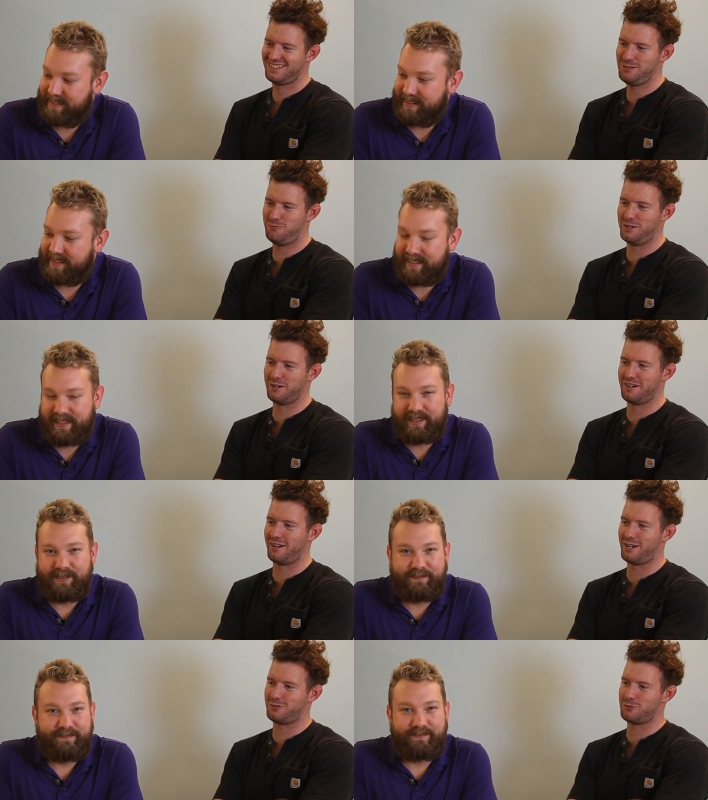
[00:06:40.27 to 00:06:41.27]
Speaker 1: You'd figure it
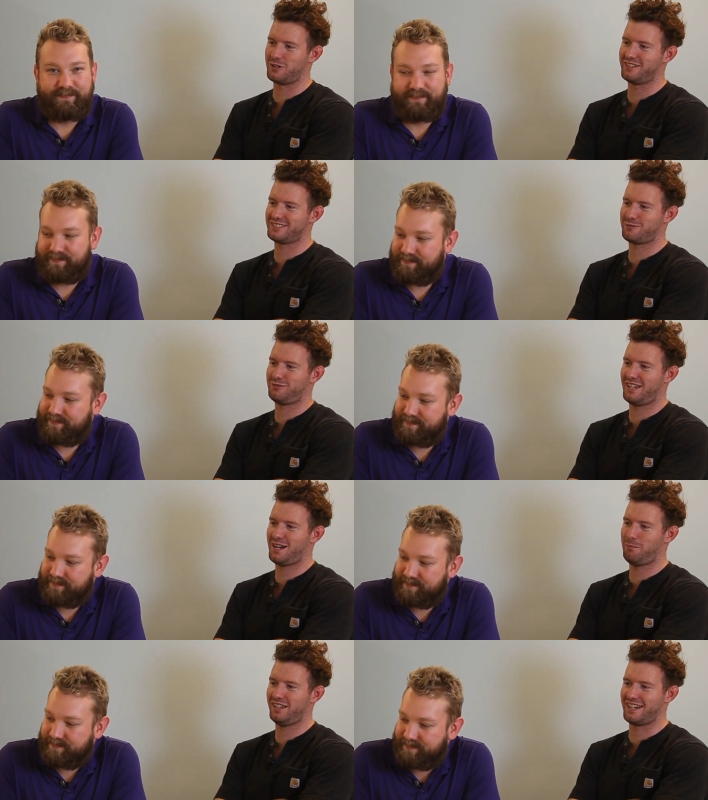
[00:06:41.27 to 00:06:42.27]
out after a while. It's like
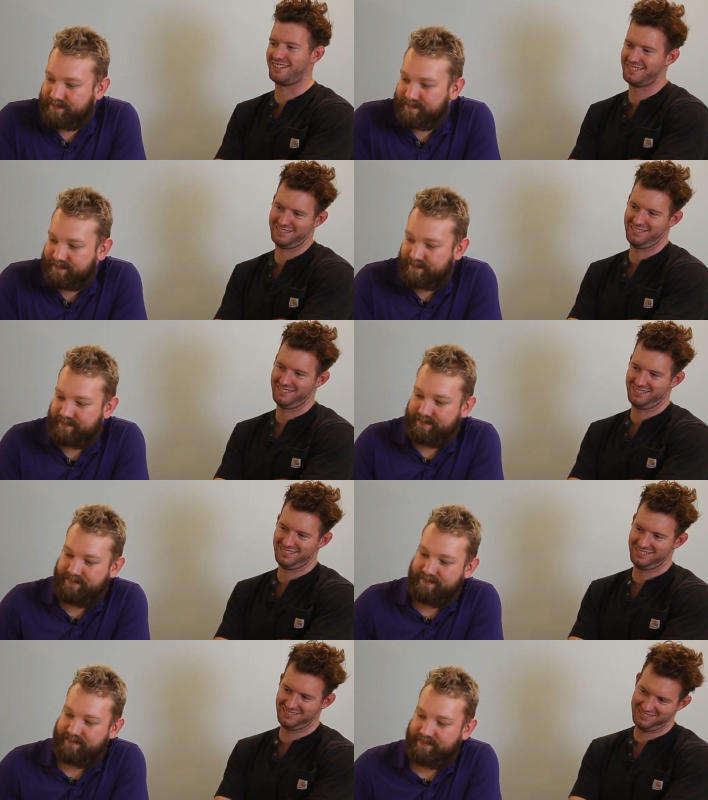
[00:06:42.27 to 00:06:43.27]
flying a plane.
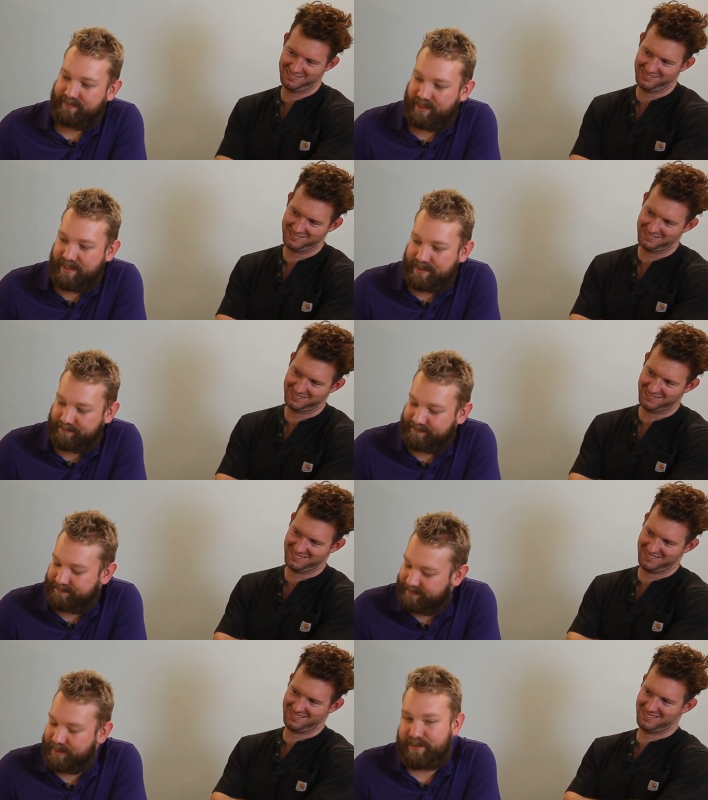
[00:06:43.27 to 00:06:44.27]
Speaker 2: All right.
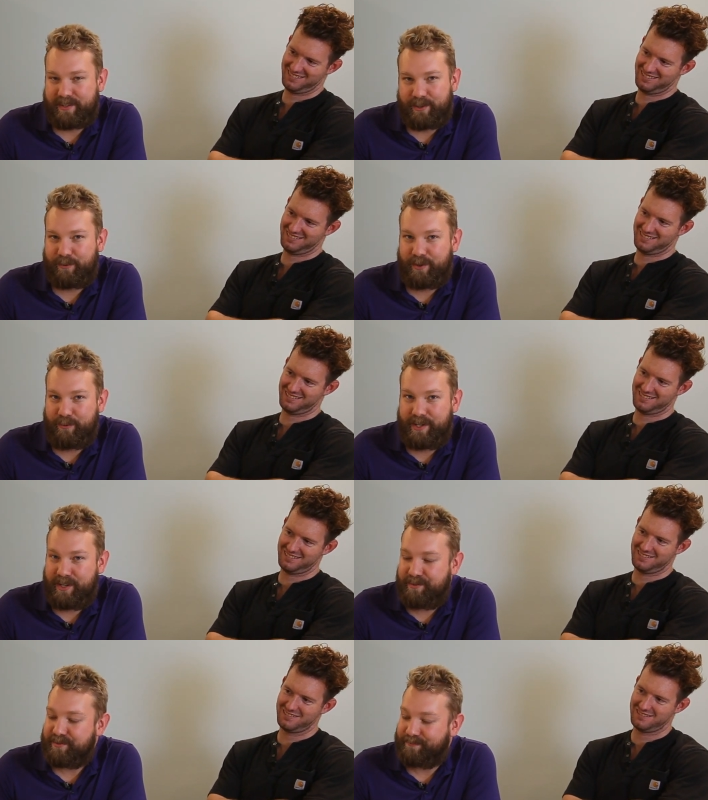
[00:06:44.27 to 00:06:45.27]
Looks like we're in
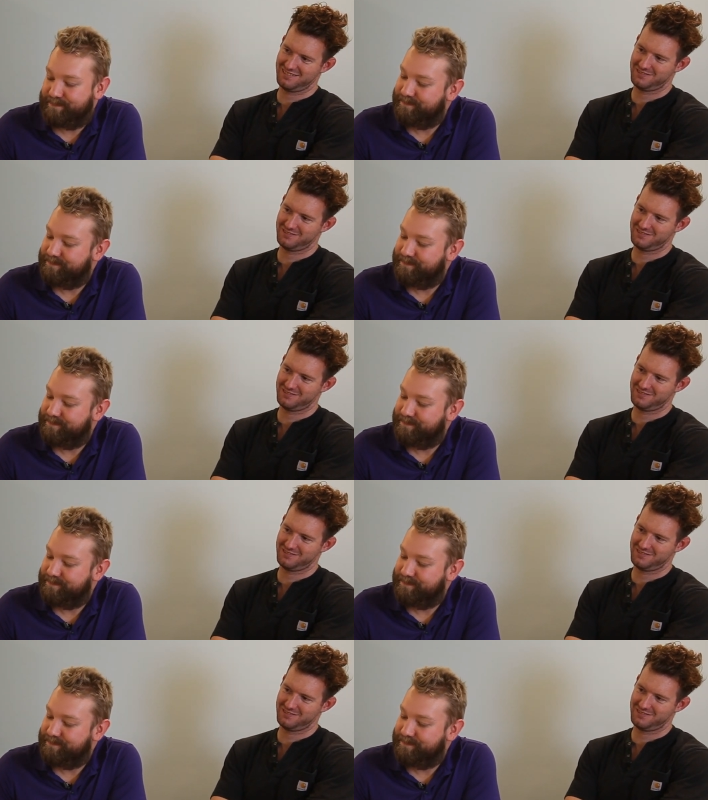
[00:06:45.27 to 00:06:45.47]
Windows.